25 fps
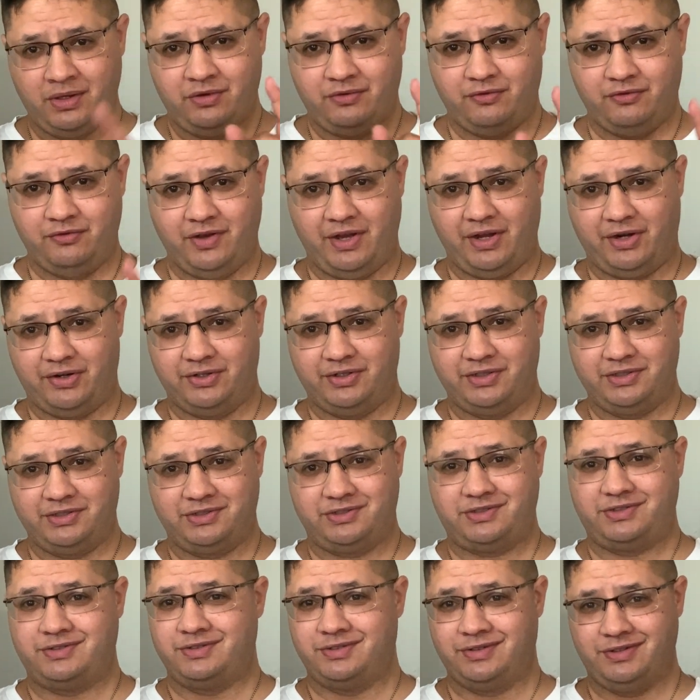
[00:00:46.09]

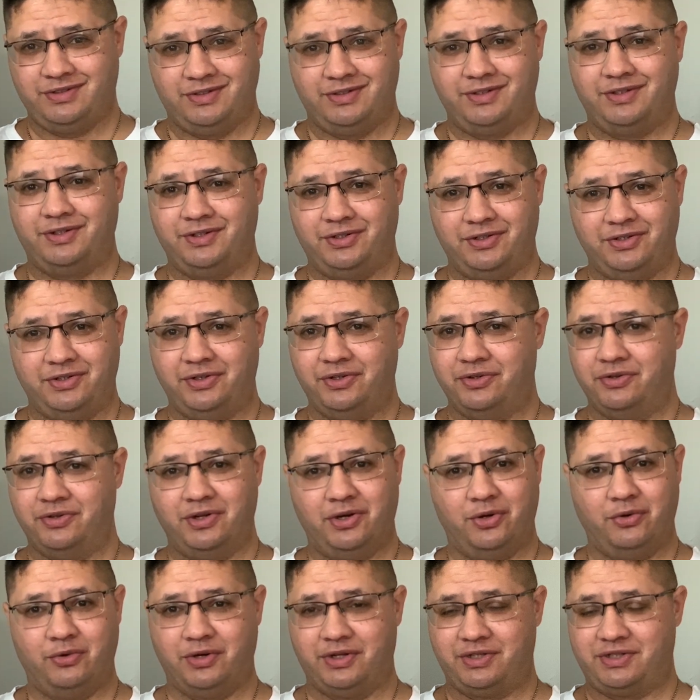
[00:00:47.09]
Veterans, you
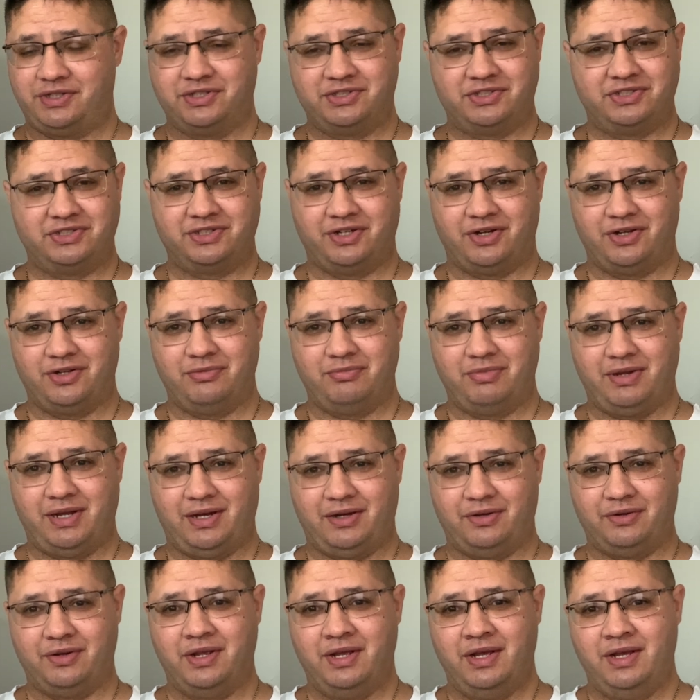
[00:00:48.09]
know what this is all
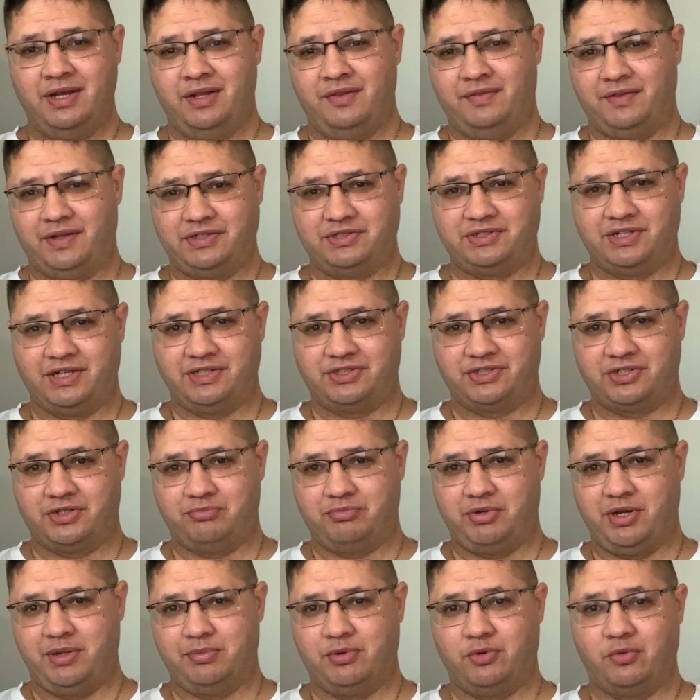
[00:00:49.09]
about. They say some
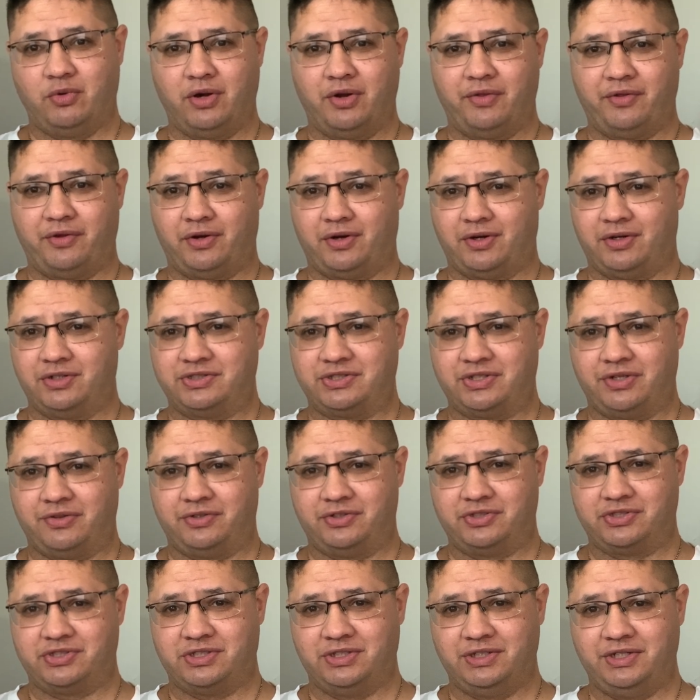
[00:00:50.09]
people wear their hearts on
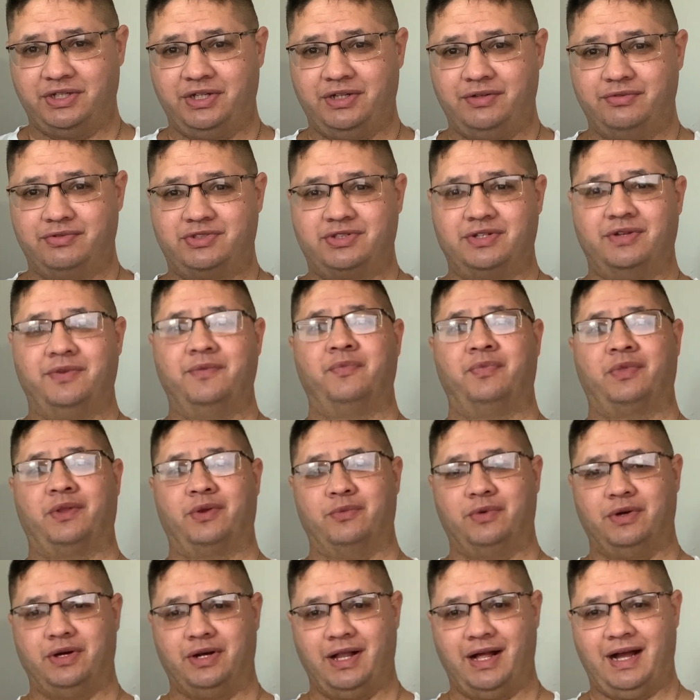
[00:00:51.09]
their sleeves.
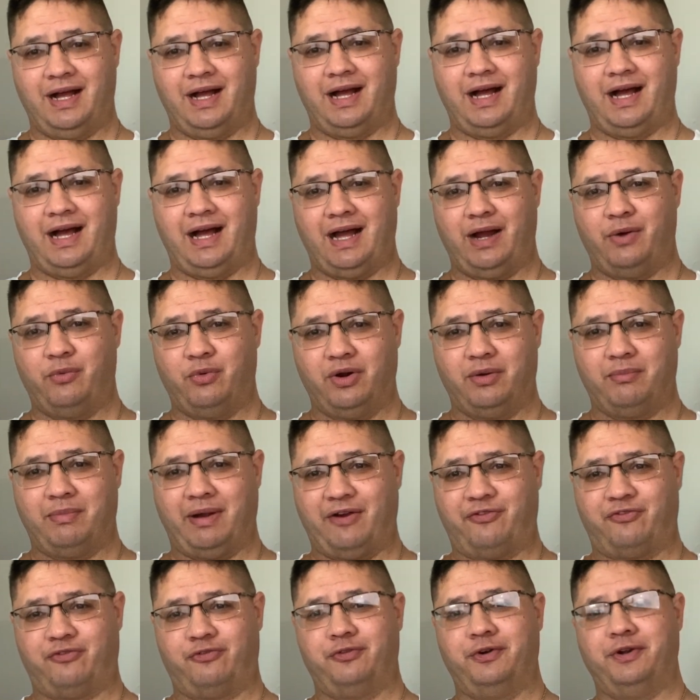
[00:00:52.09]
Well, I wear my
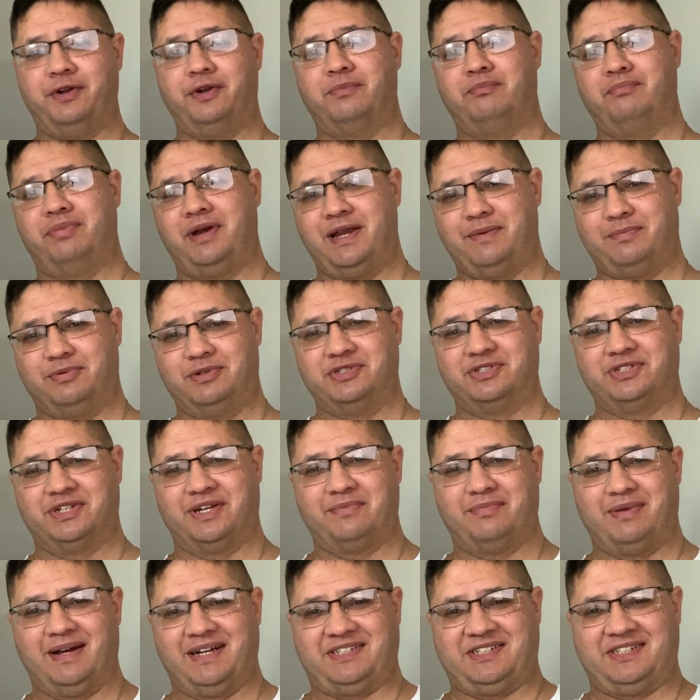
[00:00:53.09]
freedom papers
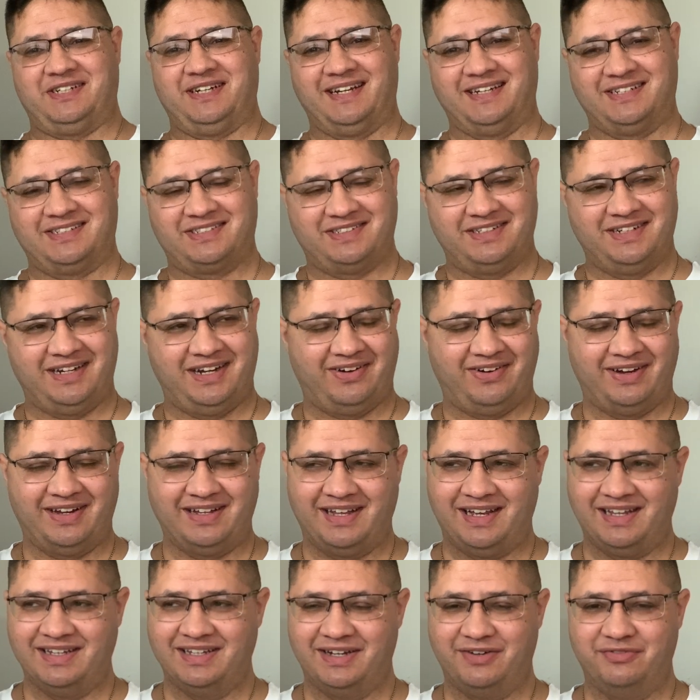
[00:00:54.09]
on my chest now.
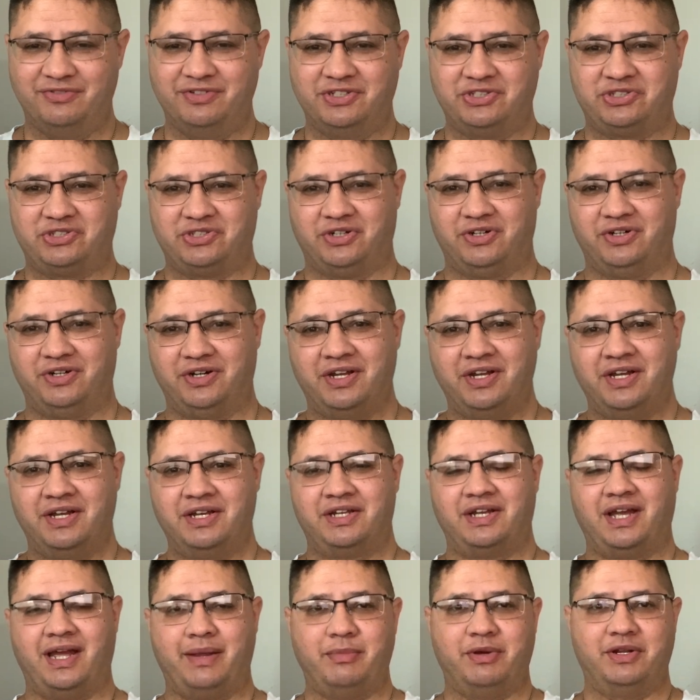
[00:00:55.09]
I love this shirt,
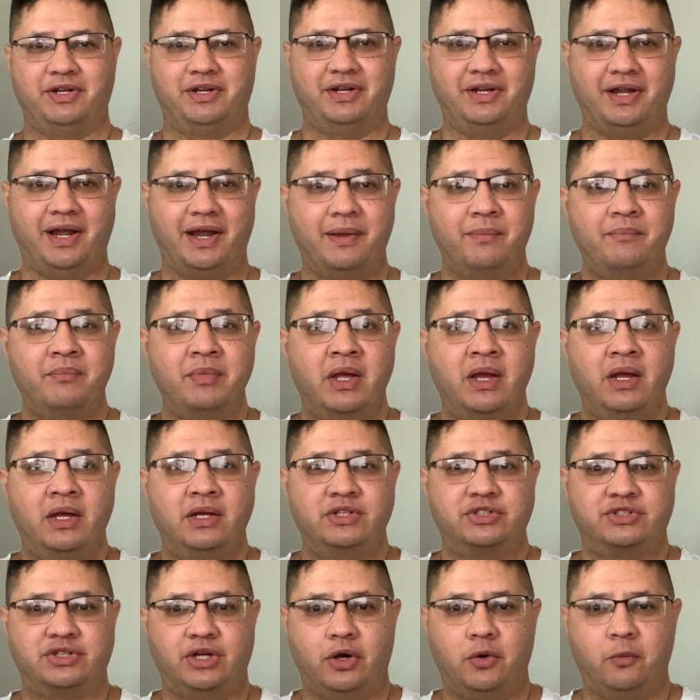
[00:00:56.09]
came in today.
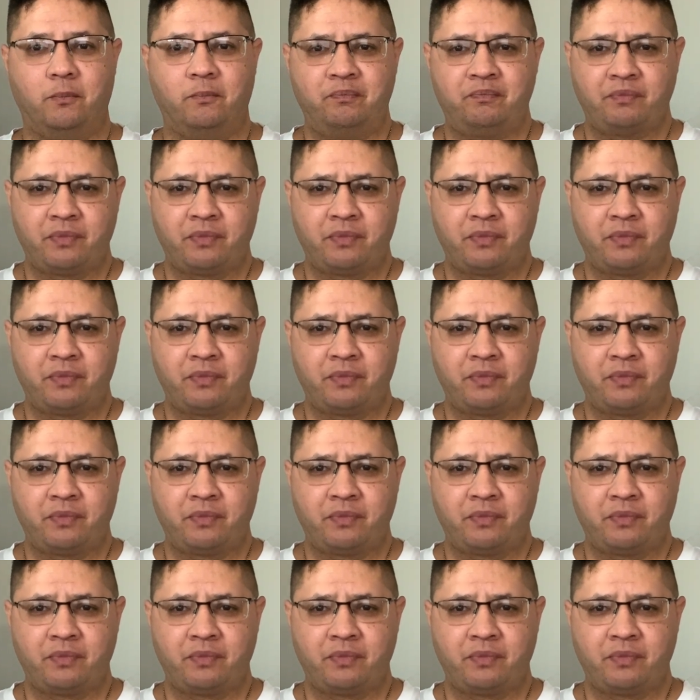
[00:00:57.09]
So,